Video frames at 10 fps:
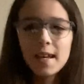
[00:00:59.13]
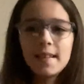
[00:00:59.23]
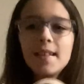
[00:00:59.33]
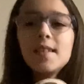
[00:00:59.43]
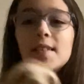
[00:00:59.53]

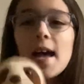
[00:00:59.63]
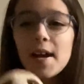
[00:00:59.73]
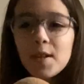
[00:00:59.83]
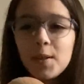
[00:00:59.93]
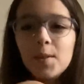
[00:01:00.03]
this is
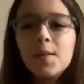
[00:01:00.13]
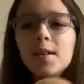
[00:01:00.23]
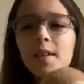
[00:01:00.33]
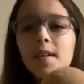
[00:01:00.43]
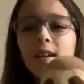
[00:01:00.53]
Echo.
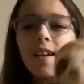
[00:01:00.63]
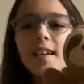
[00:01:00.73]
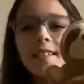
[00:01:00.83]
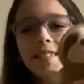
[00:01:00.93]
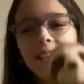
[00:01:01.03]

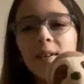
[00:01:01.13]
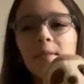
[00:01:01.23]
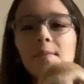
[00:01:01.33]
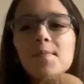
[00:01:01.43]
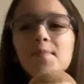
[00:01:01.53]

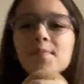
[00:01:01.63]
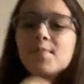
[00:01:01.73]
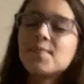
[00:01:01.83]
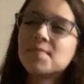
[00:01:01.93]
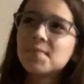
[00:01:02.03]
So,
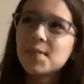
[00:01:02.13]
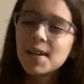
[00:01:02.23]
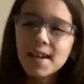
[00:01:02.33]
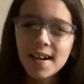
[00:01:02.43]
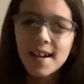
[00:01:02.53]

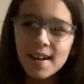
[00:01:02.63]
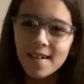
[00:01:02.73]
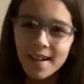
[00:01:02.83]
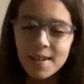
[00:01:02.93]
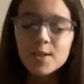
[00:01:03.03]

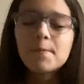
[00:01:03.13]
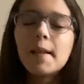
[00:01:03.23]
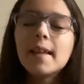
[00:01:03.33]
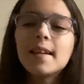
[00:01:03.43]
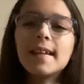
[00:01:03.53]
okay, you
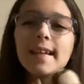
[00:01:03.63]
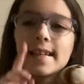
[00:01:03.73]
spell it